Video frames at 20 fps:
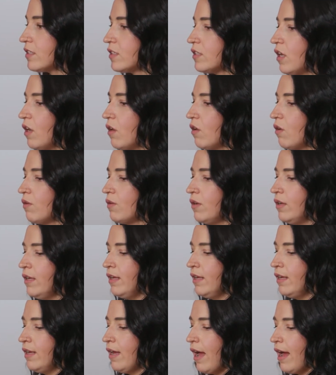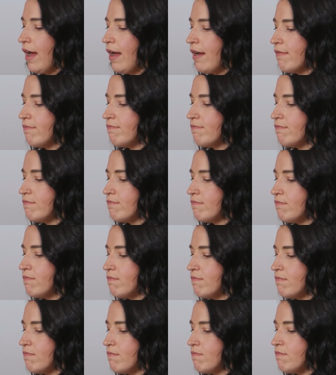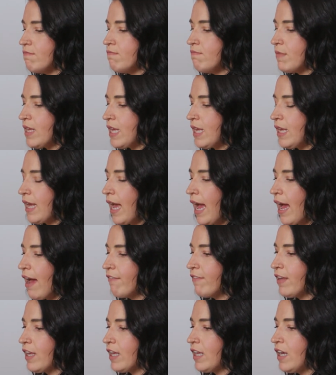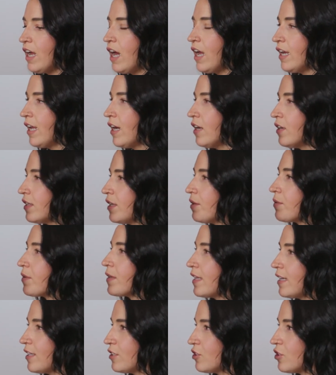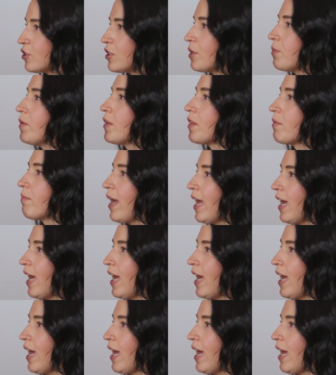So me having an unhealthy relationship with my